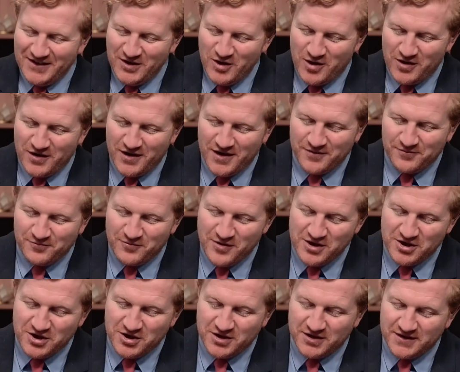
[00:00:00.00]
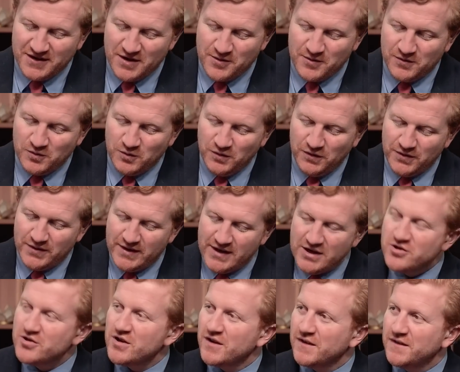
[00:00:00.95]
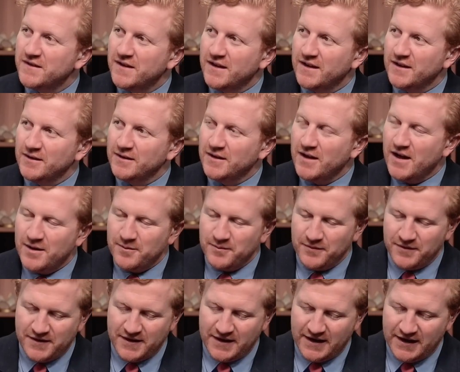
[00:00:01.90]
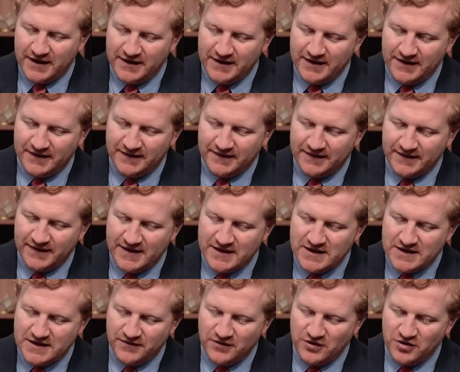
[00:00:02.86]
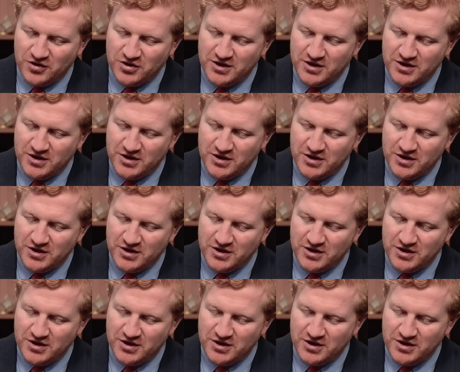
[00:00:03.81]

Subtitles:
not. Richard, there was also an interesting thing in this interview.